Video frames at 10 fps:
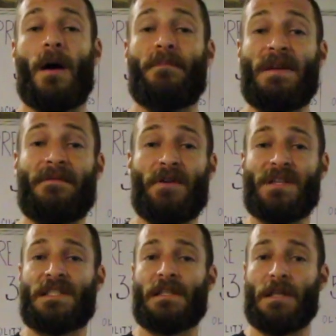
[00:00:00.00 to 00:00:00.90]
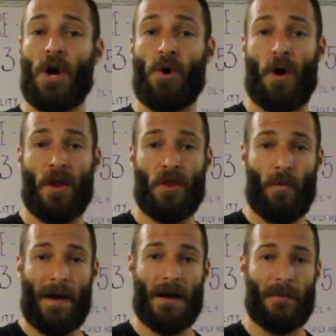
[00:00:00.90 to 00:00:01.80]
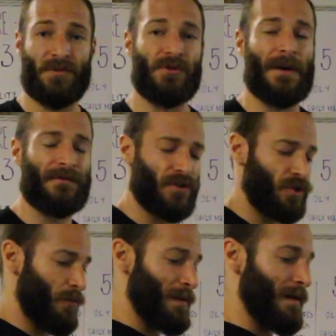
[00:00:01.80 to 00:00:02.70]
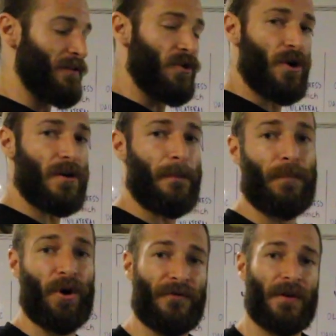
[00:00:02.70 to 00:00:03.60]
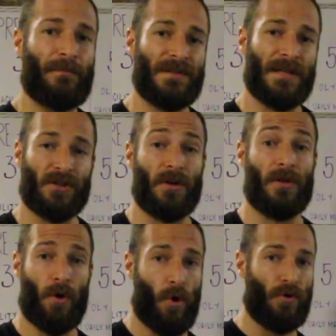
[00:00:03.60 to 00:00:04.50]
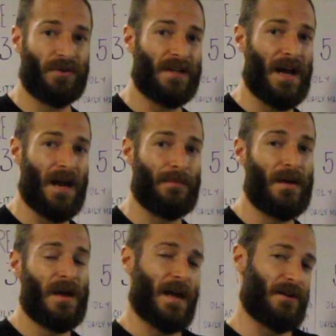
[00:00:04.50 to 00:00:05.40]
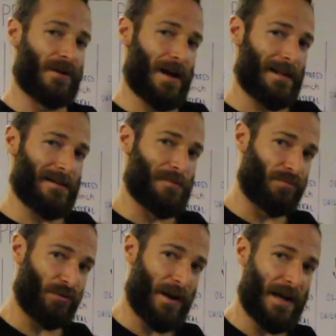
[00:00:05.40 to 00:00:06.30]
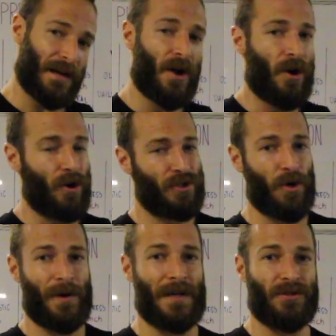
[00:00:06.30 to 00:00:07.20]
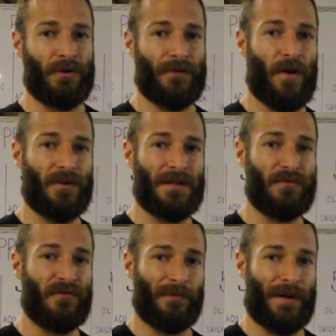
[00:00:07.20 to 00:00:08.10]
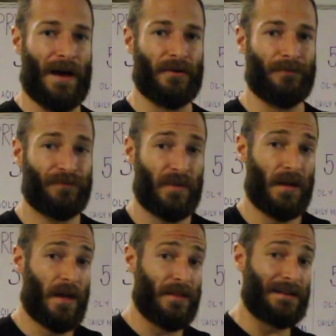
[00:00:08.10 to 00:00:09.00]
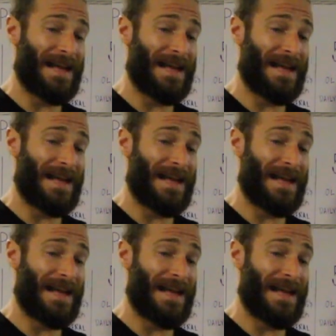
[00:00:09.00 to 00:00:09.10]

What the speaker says: being very slow on the way up. So you have to show me a good, perfect position the whole time, and you're not allowed to break or show any sort of faulty movement pattern. The